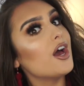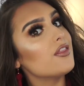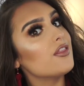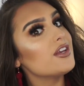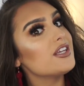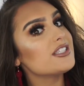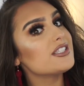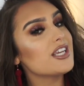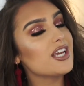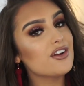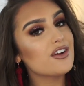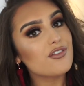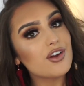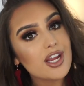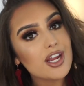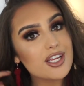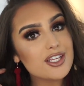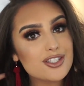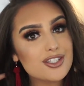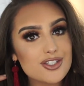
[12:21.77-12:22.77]
and these
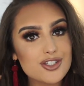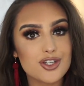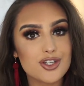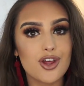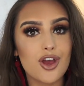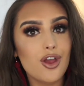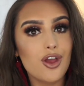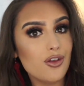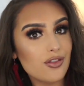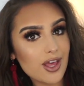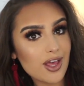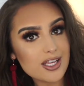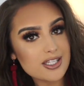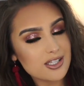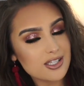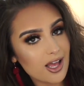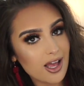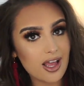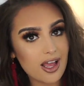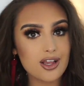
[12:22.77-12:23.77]
earrings, you know,
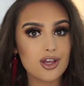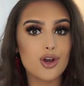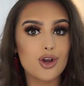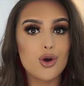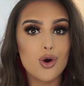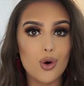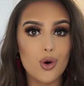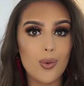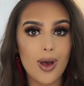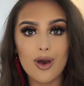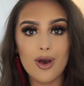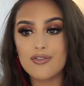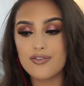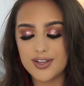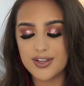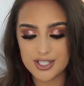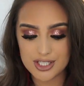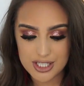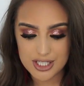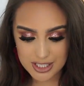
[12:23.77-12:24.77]
that's like a cool
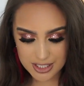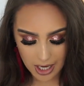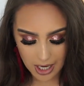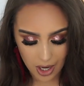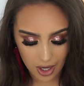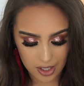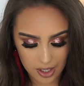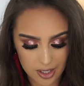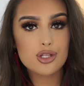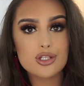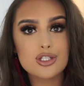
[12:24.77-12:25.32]
outfit just done.